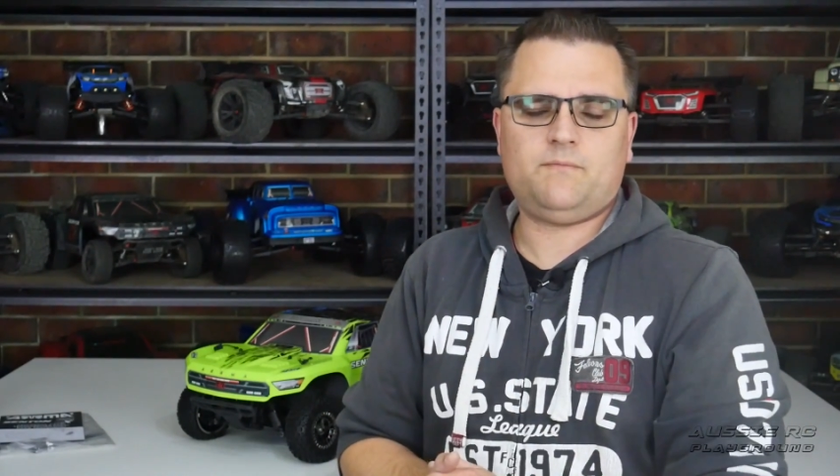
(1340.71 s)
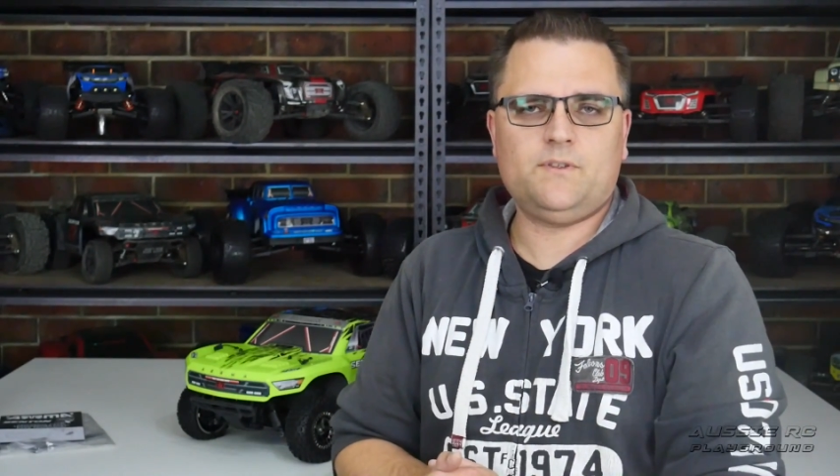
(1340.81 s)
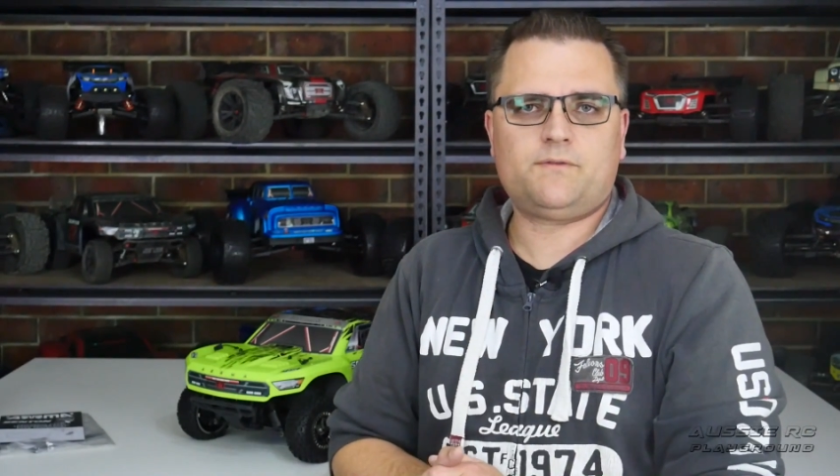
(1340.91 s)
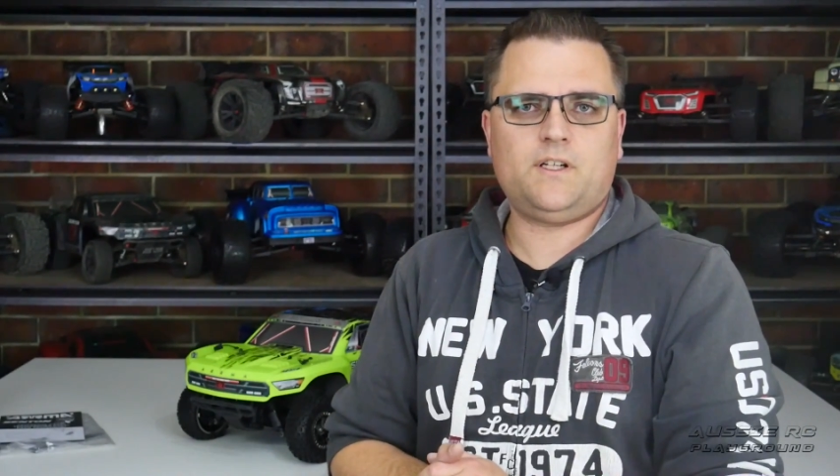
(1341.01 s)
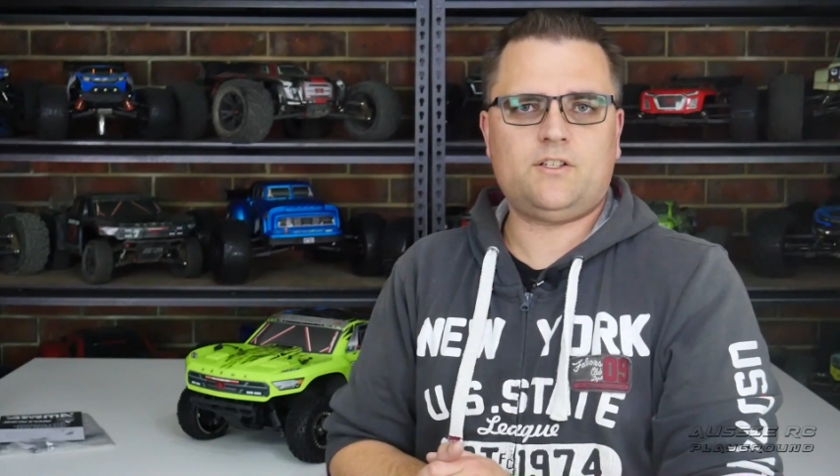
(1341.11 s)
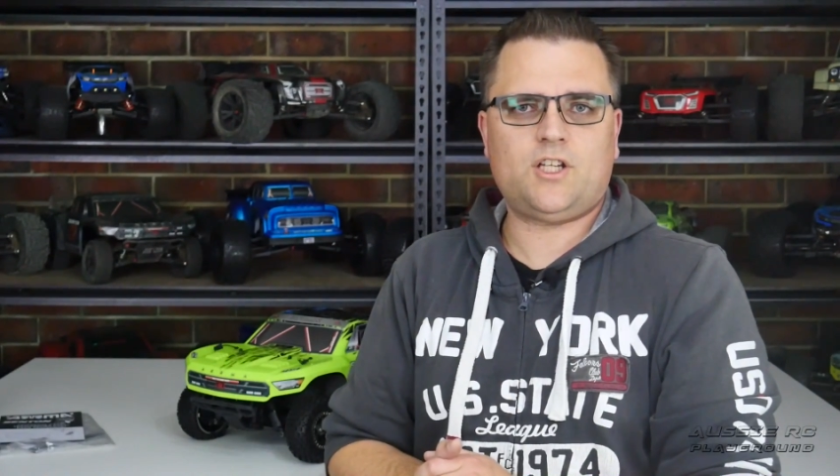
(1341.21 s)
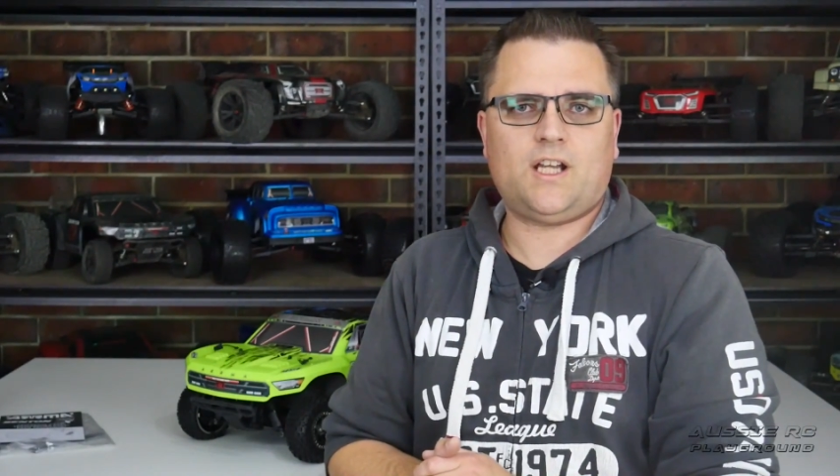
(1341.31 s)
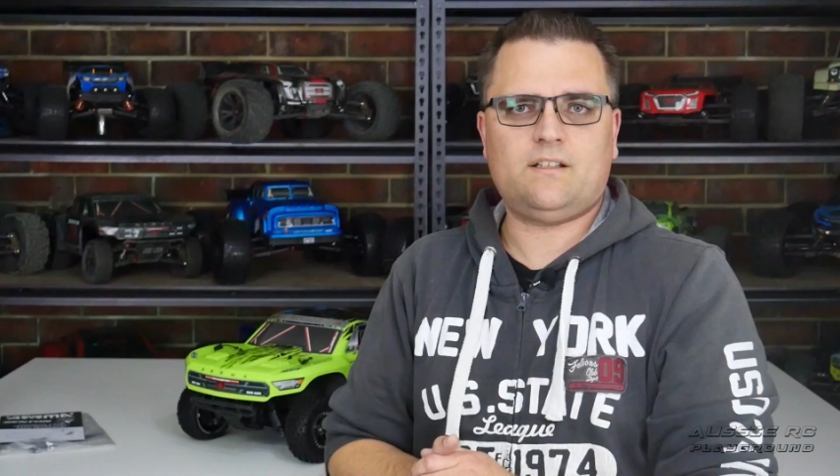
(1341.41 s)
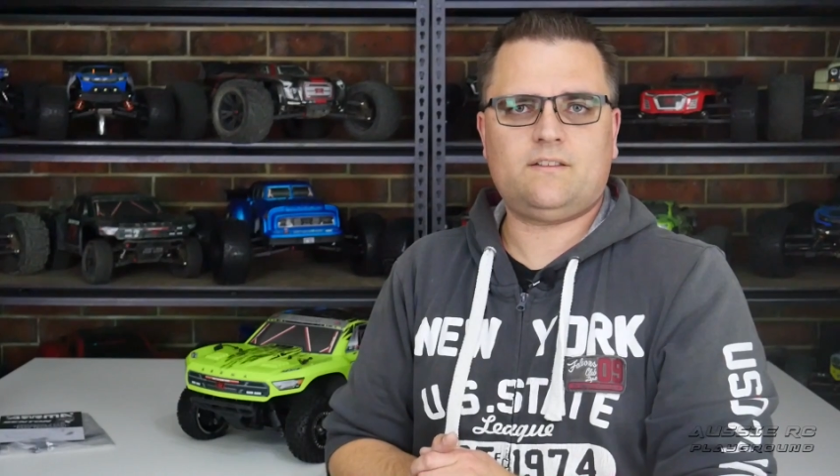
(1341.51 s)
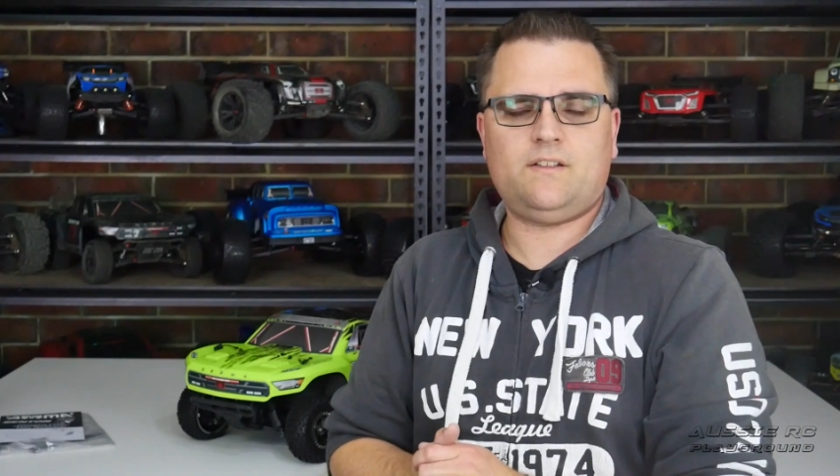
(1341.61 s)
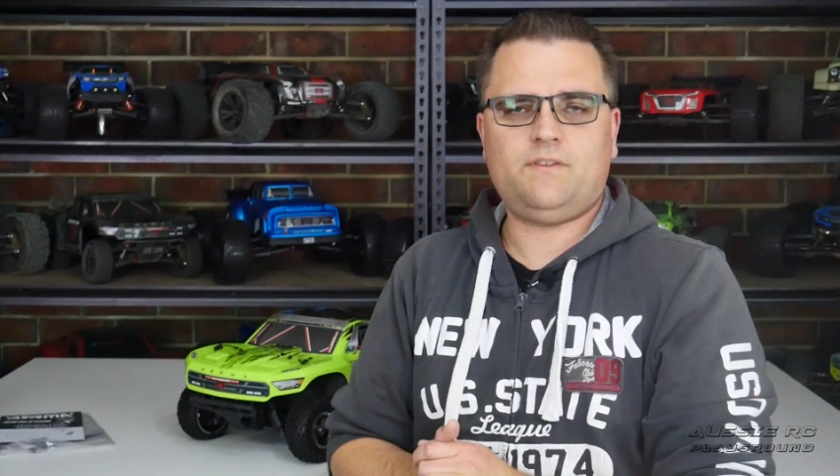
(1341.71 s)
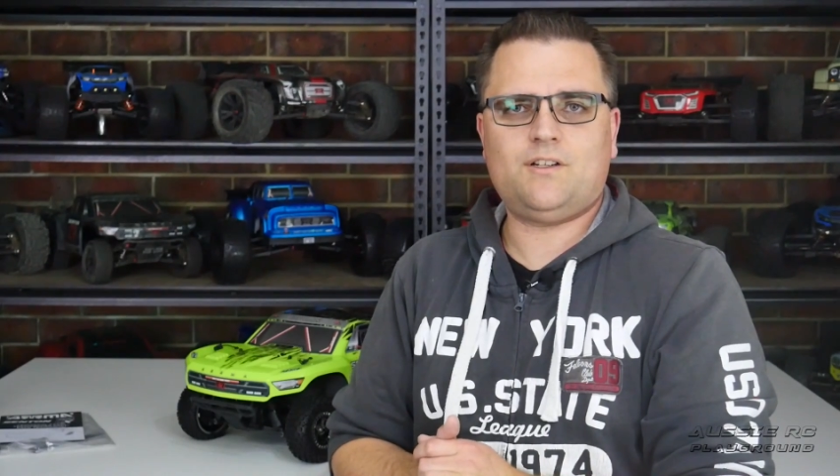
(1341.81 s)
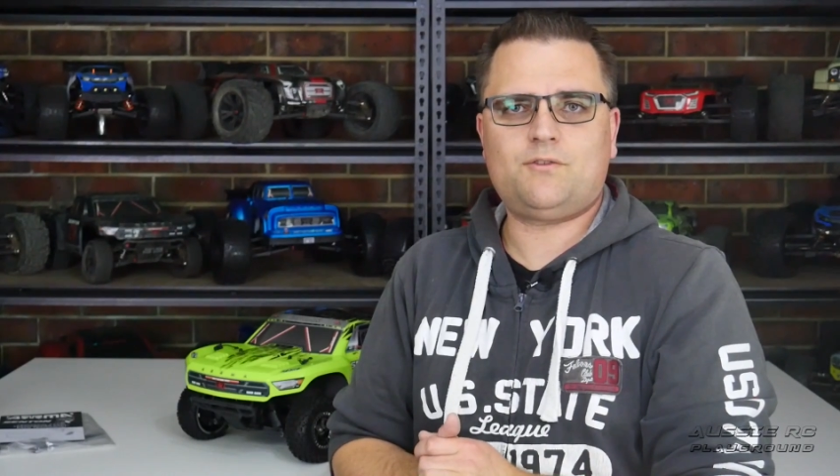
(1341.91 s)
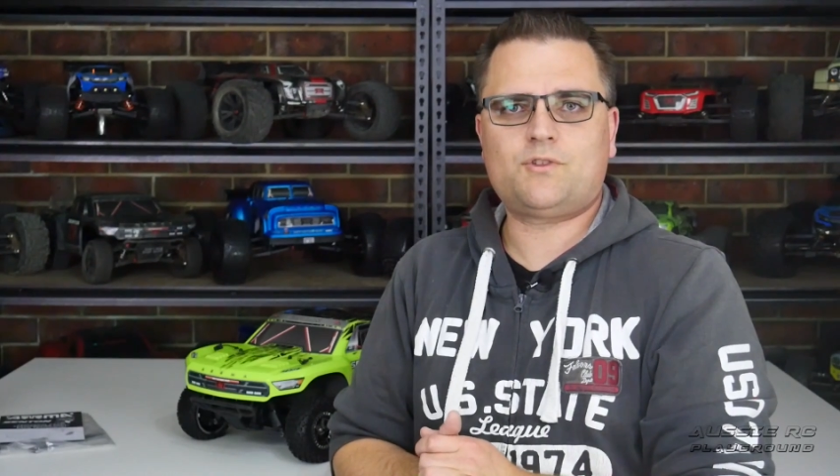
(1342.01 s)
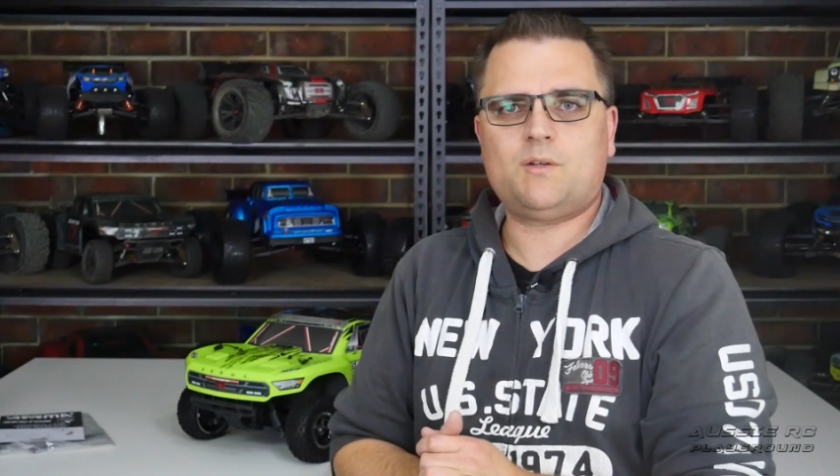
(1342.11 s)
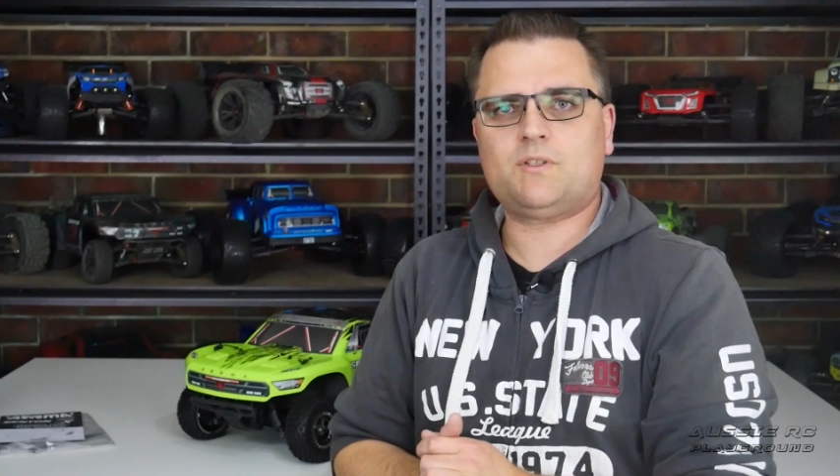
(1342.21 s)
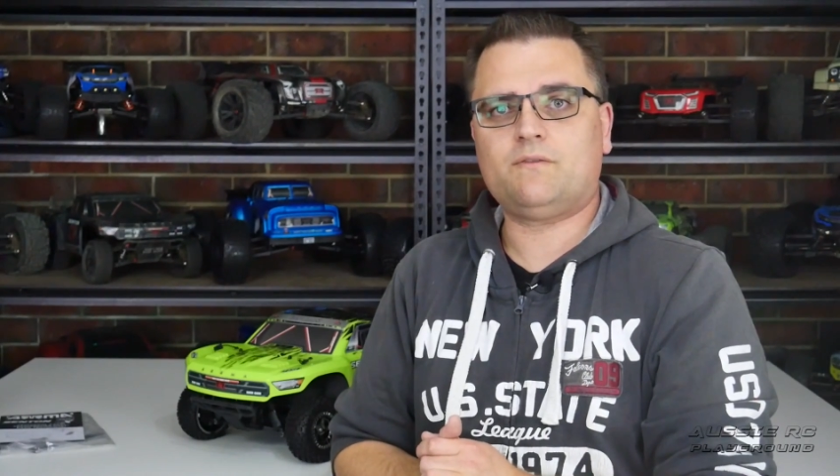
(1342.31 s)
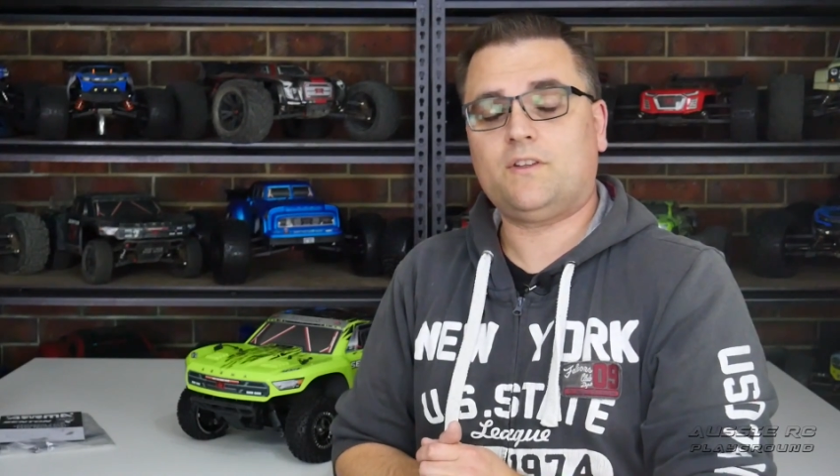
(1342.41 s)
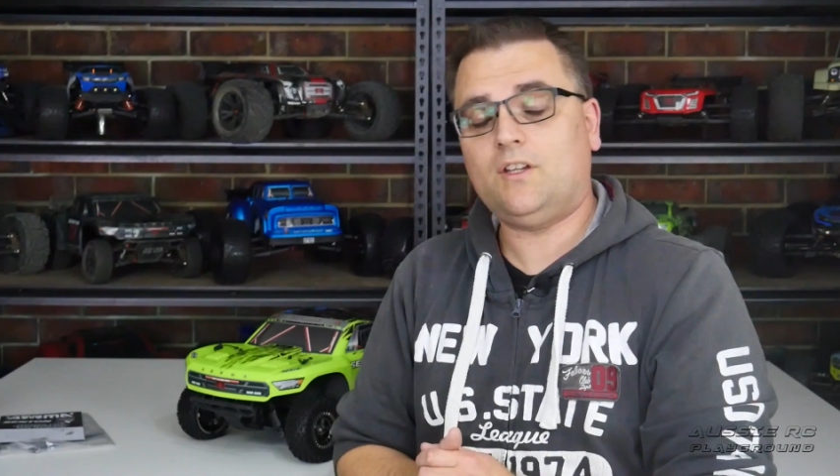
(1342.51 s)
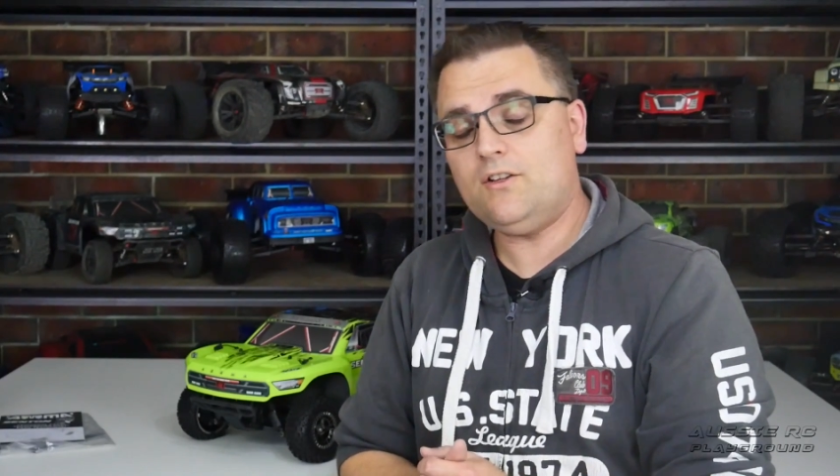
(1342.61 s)
feel free to check out the video description
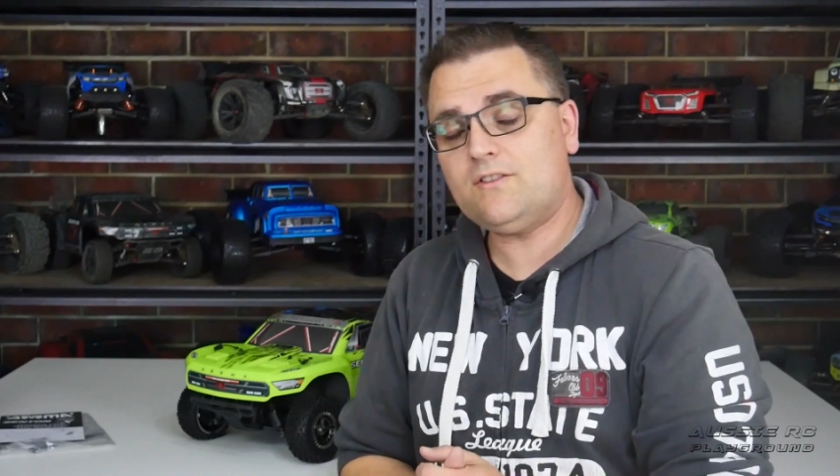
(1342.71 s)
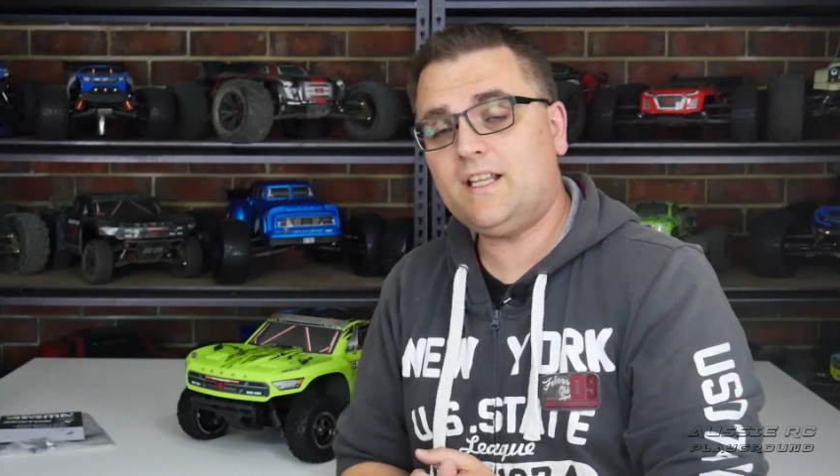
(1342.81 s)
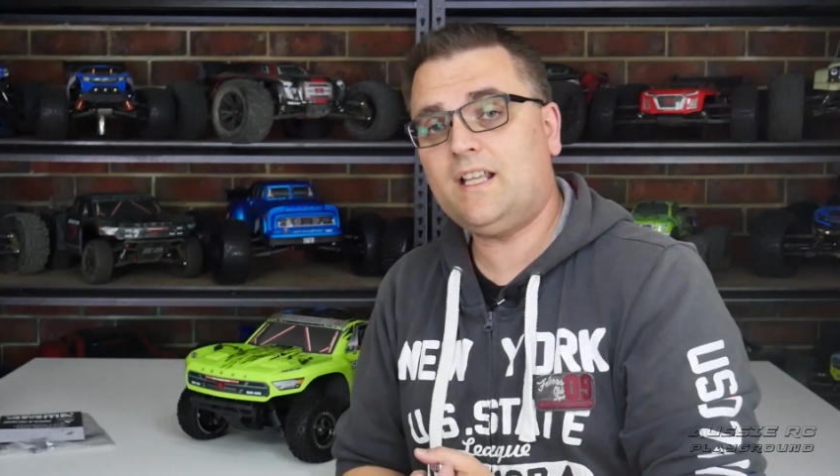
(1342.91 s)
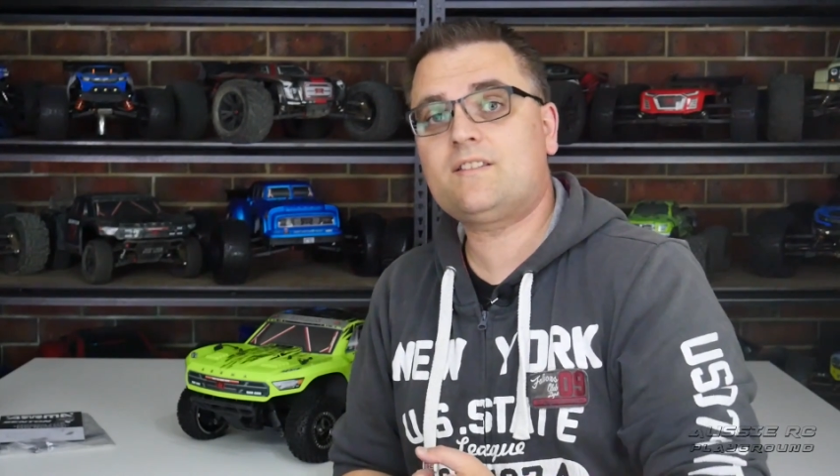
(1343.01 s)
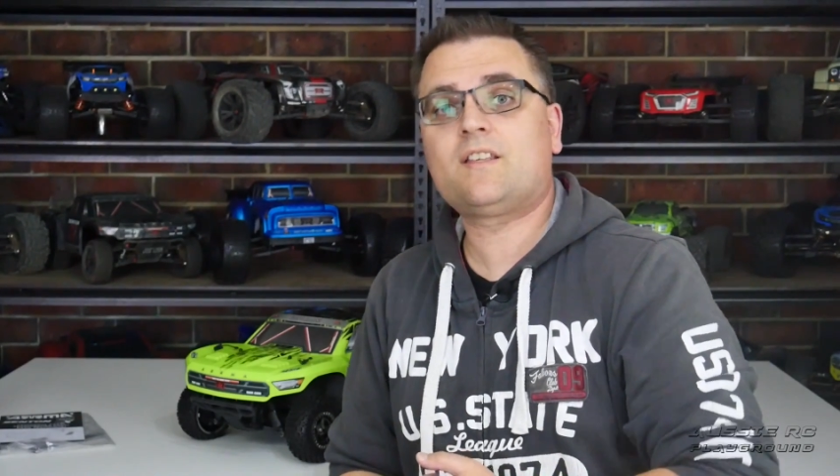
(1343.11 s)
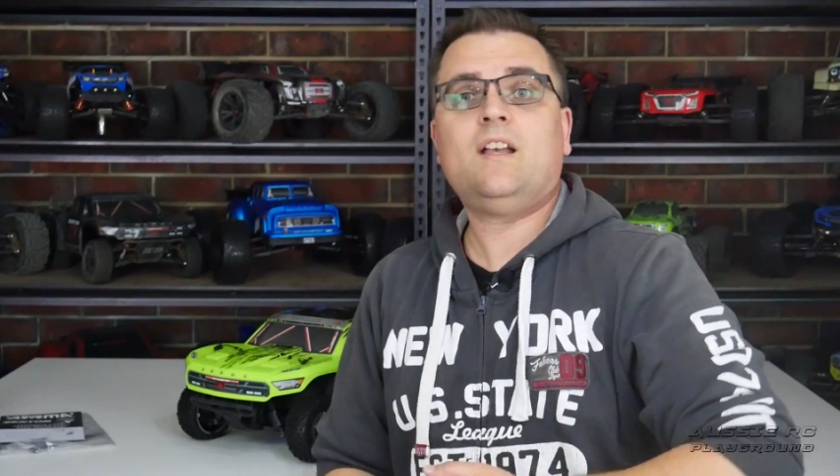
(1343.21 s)
for those links.